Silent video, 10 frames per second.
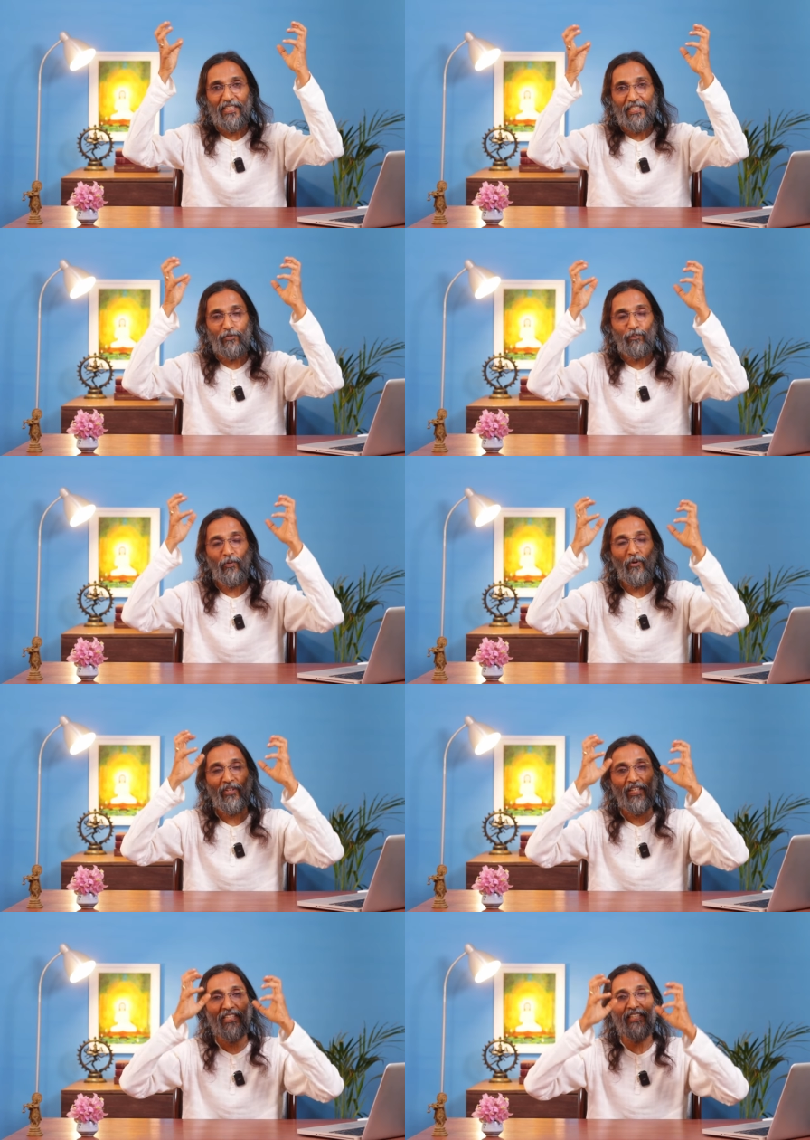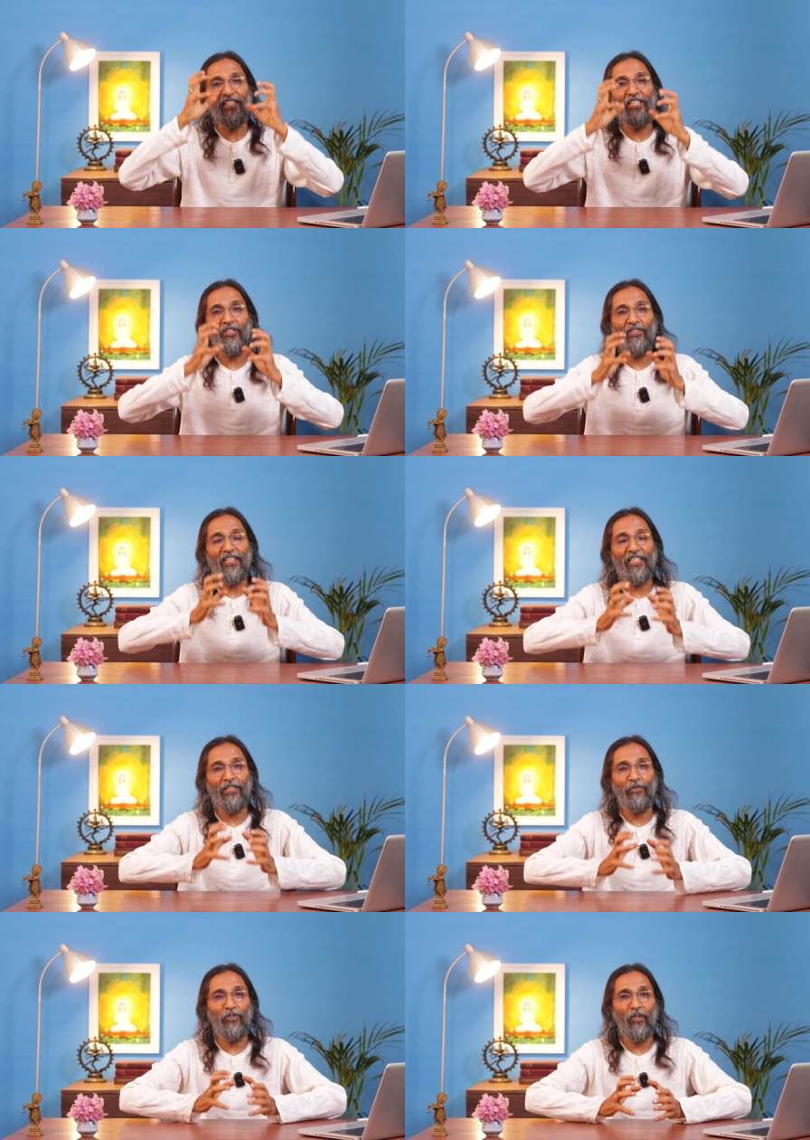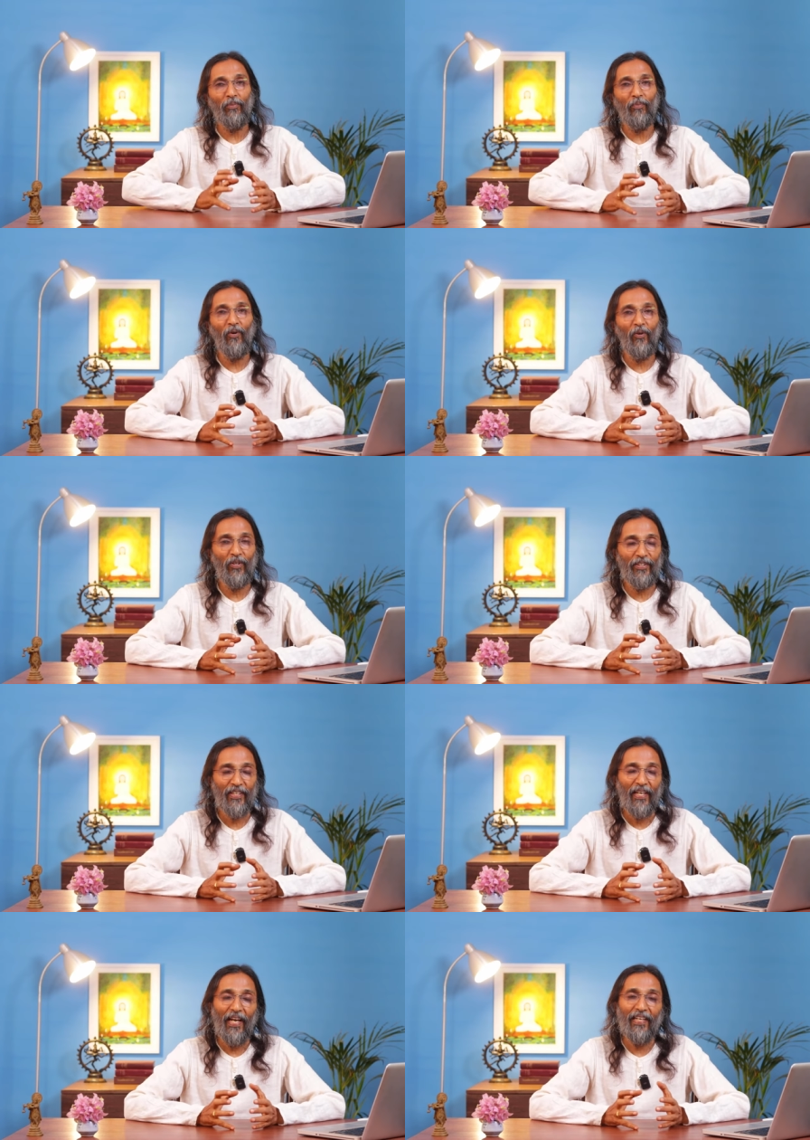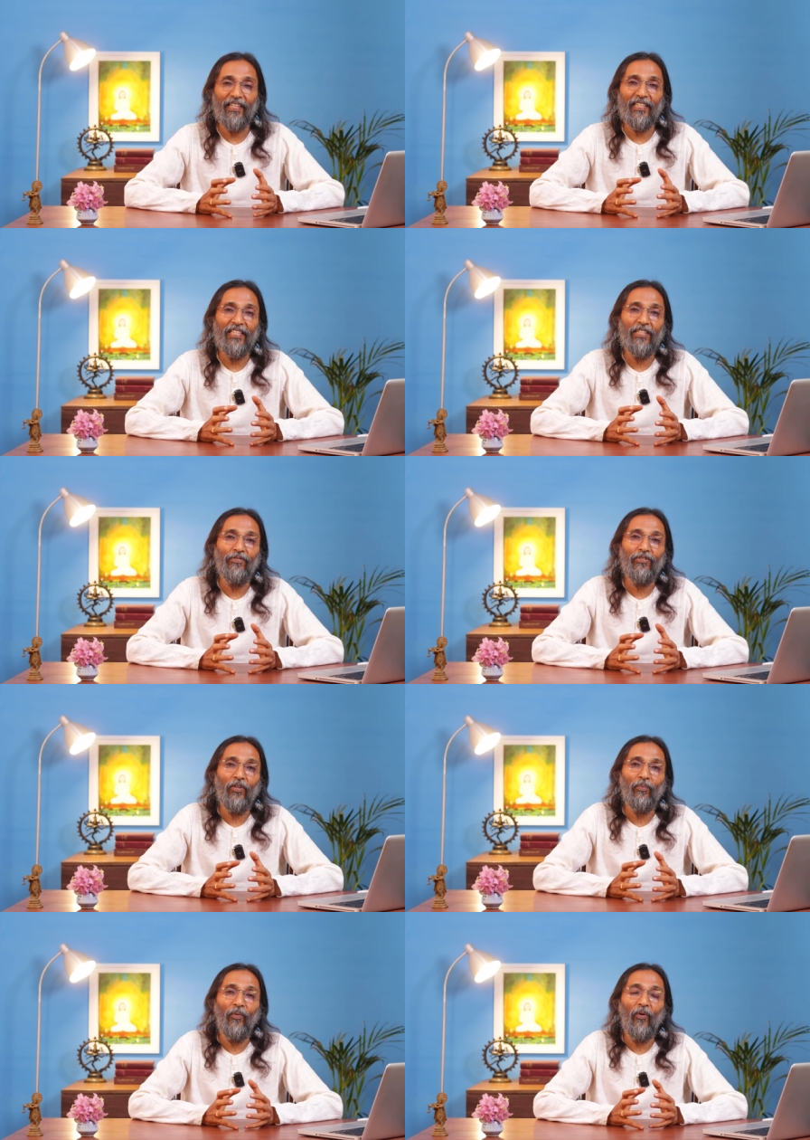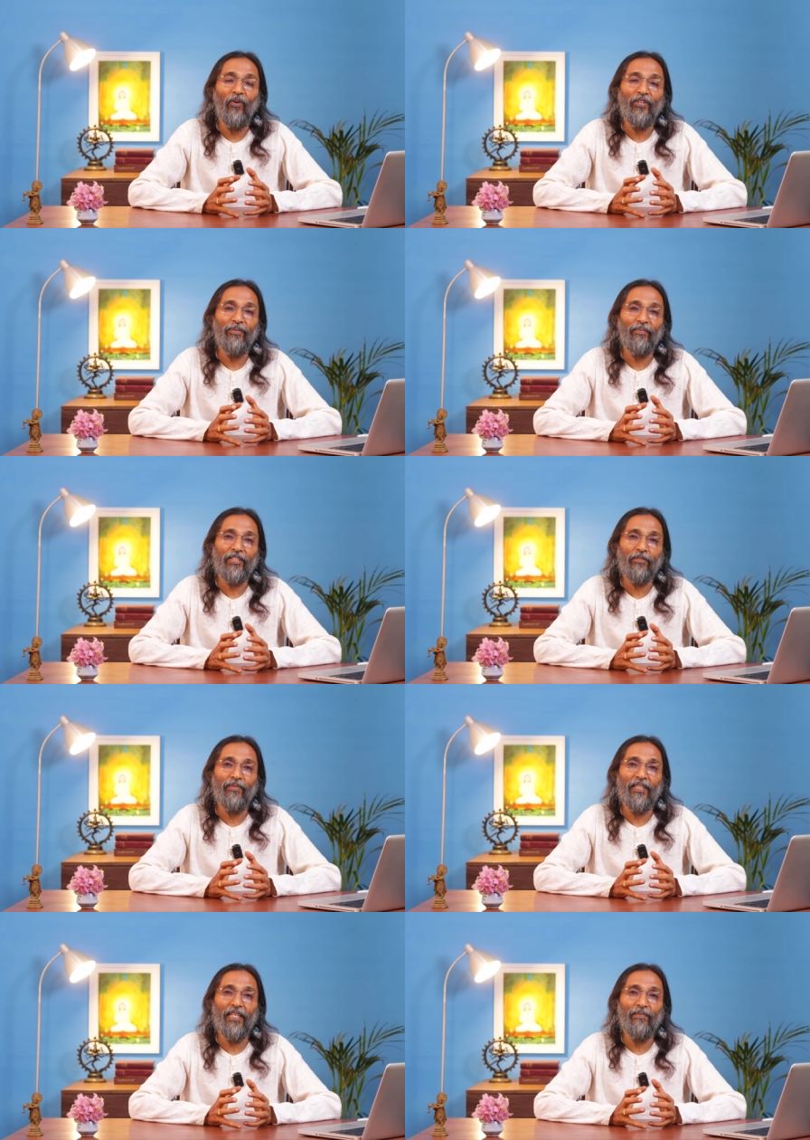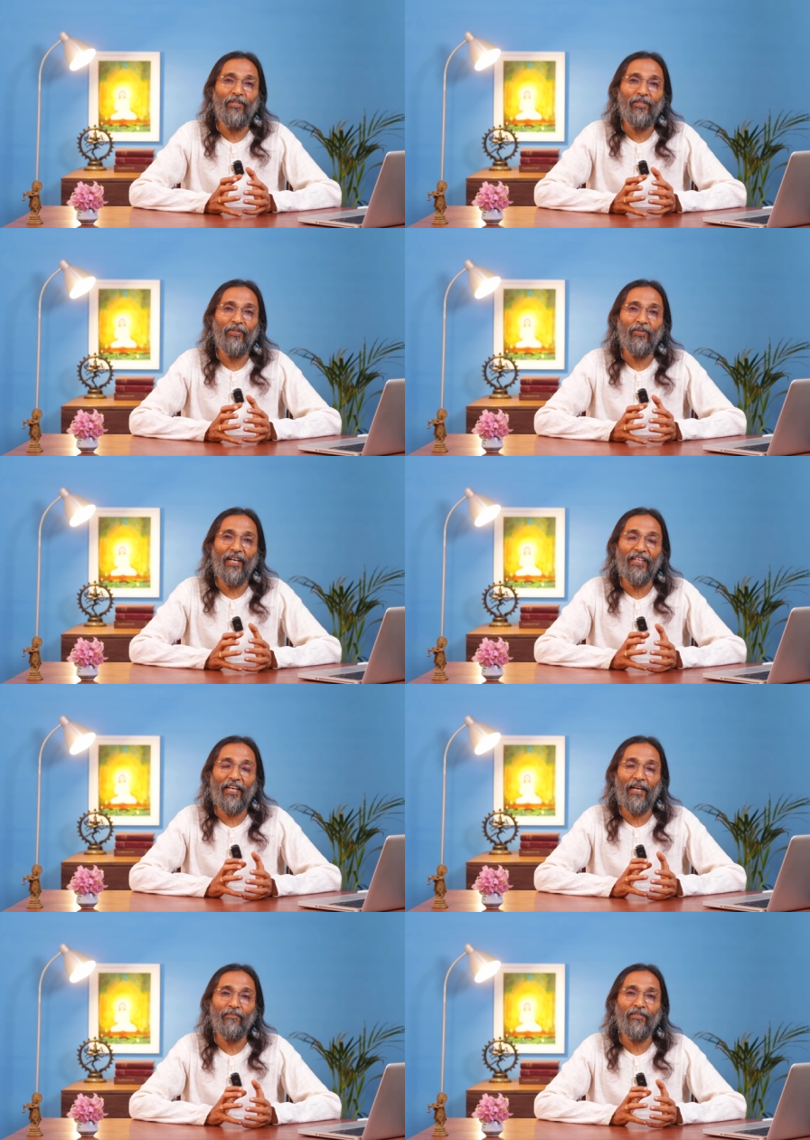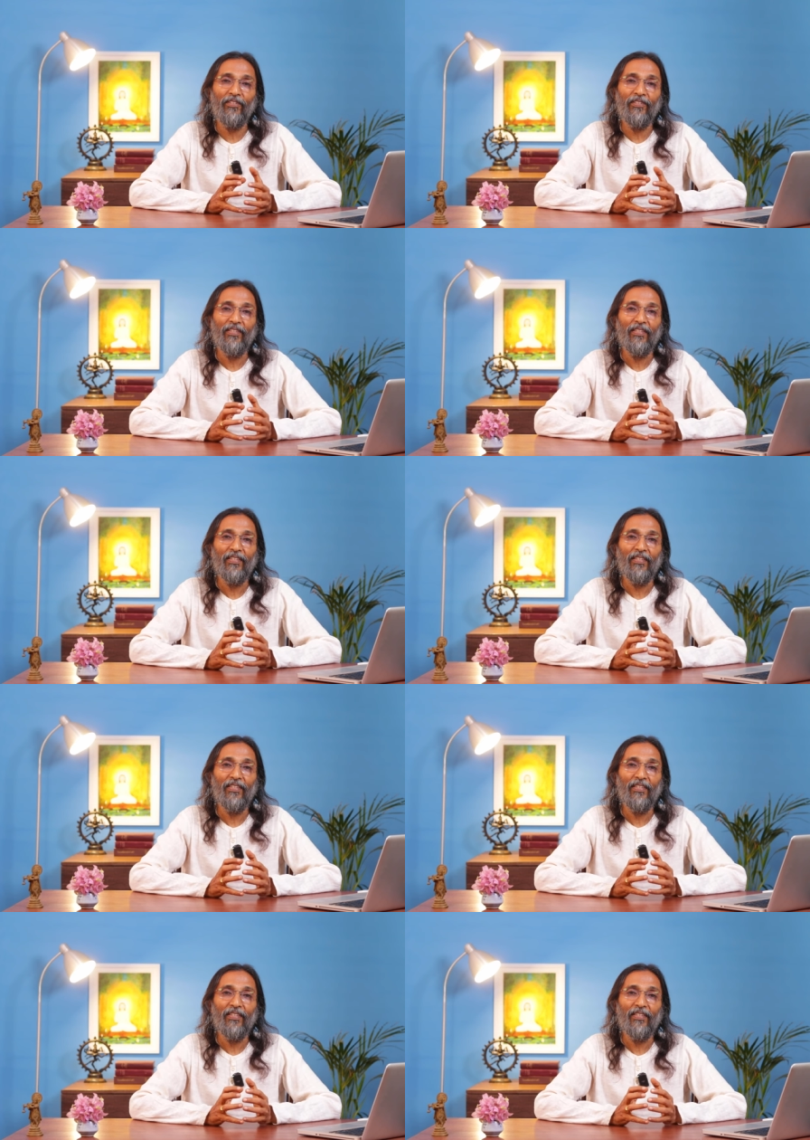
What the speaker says: is pouring into the individual mold, and the individual mold must be able to adapt